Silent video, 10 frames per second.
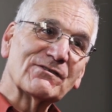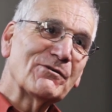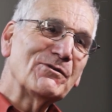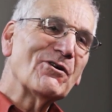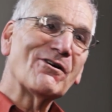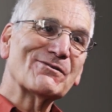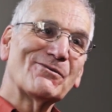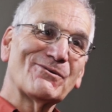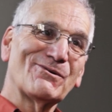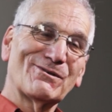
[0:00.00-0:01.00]
So not
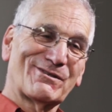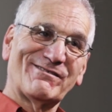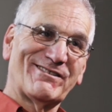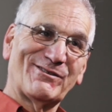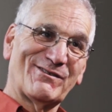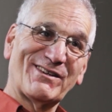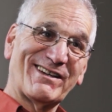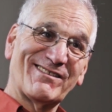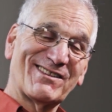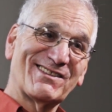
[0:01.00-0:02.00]
all
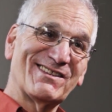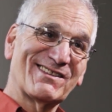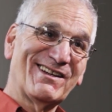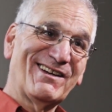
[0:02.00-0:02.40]
coronaviruses